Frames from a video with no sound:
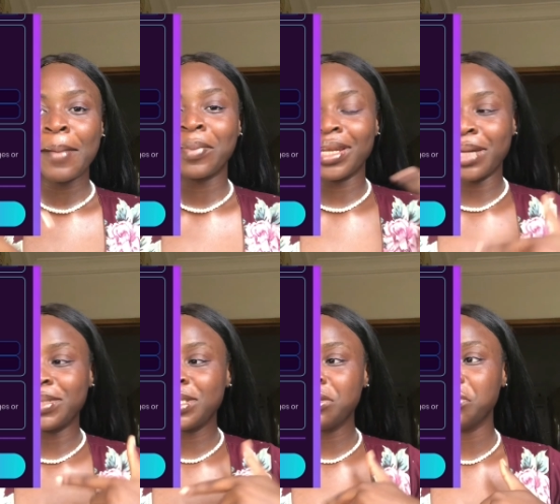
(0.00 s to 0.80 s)
Madam
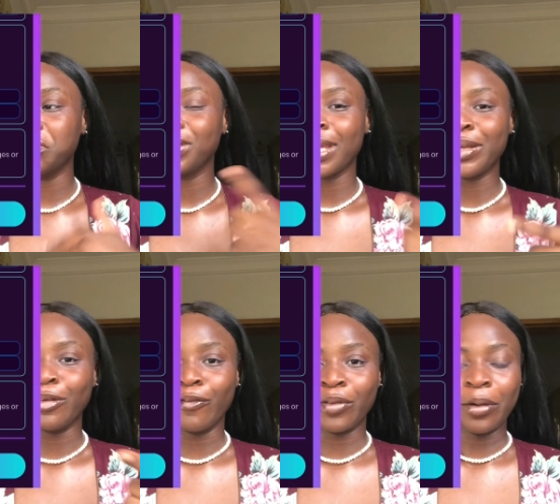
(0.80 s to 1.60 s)
CEO, what are you
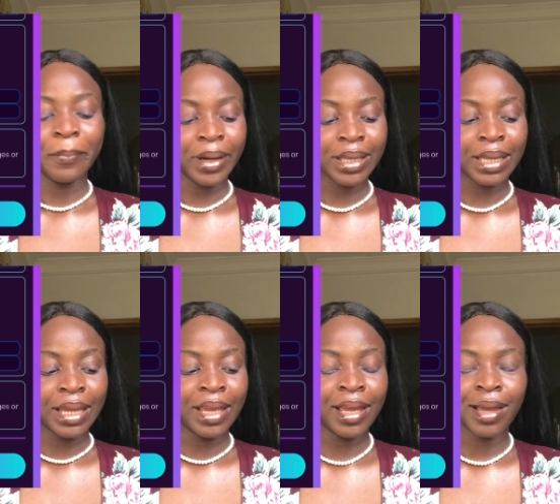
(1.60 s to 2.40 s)
doing for your
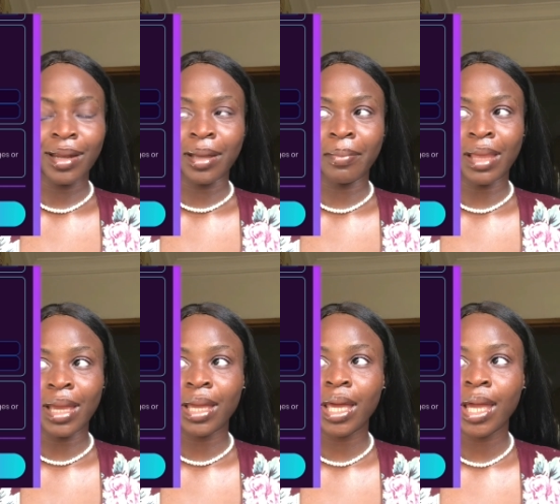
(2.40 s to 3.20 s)
birthday? And I'm
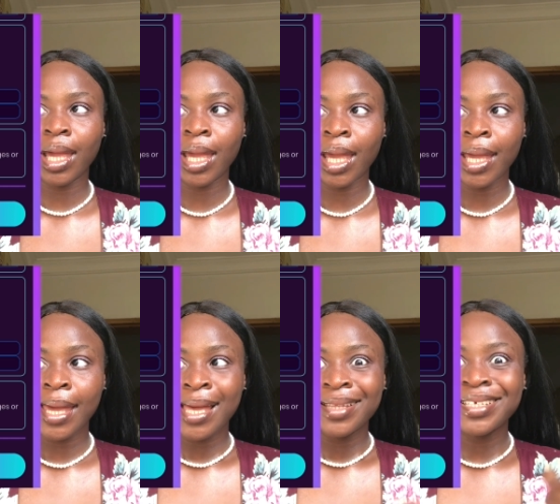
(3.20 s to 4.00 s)
like,
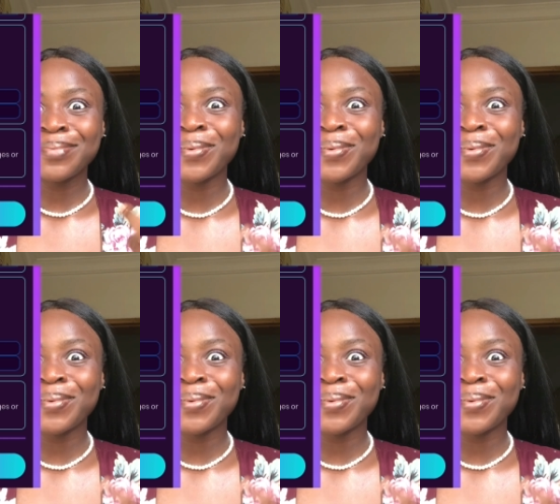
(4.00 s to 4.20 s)
this